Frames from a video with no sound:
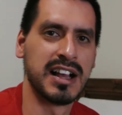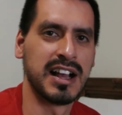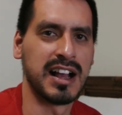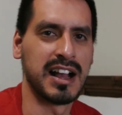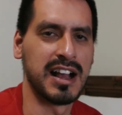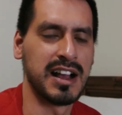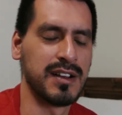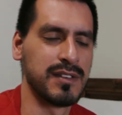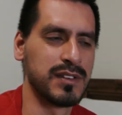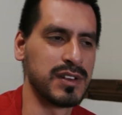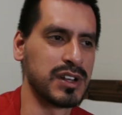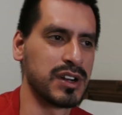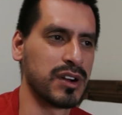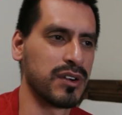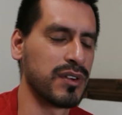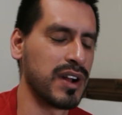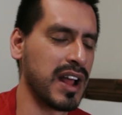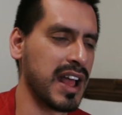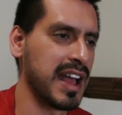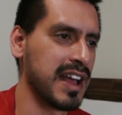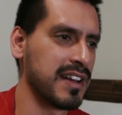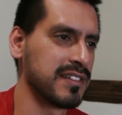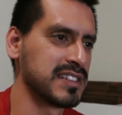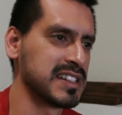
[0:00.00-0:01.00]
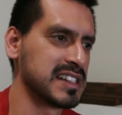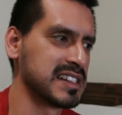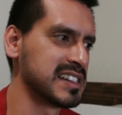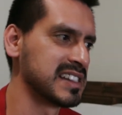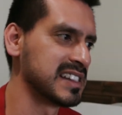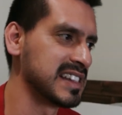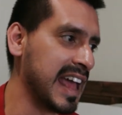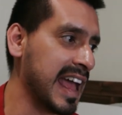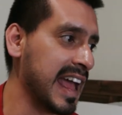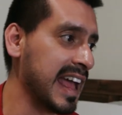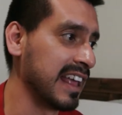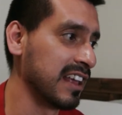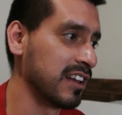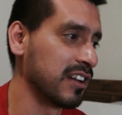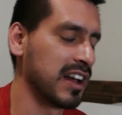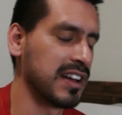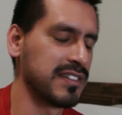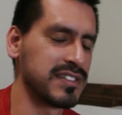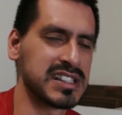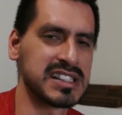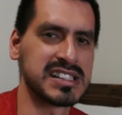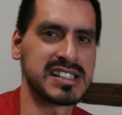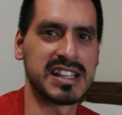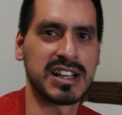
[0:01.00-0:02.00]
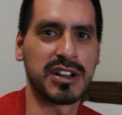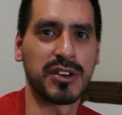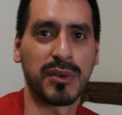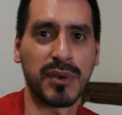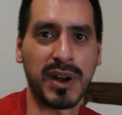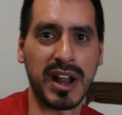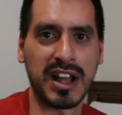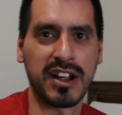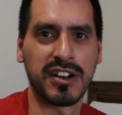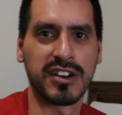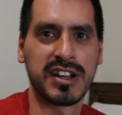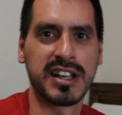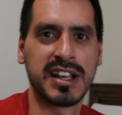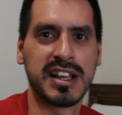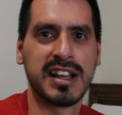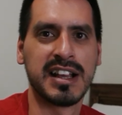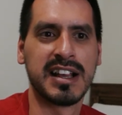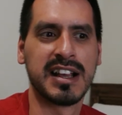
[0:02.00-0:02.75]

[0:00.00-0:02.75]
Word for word: Um, you don't have to stay. You don't have to stick around.